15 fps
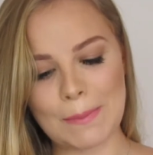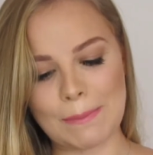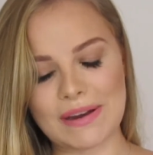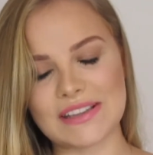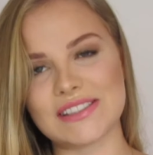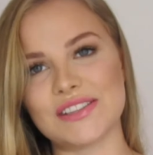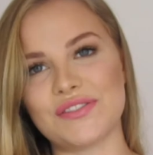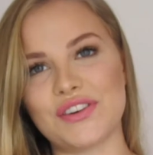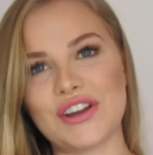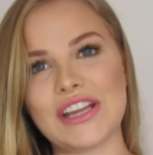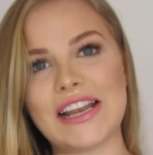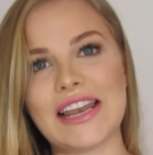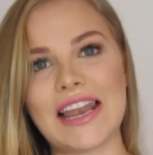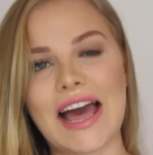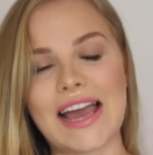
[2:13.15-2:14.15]
but it's a
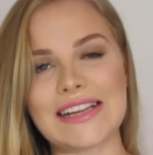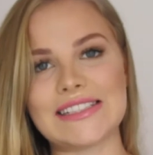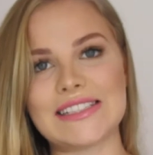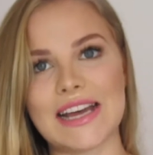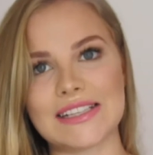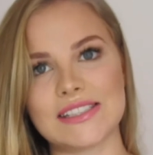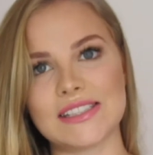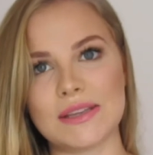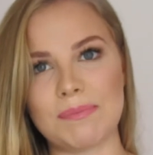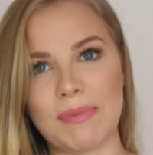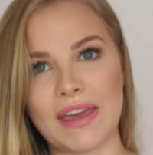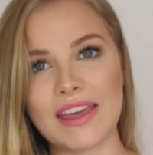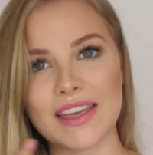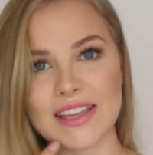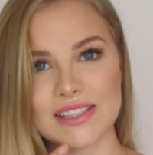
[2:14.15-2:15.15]
very light, dusty
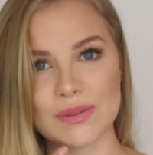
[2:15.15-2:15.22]
pink.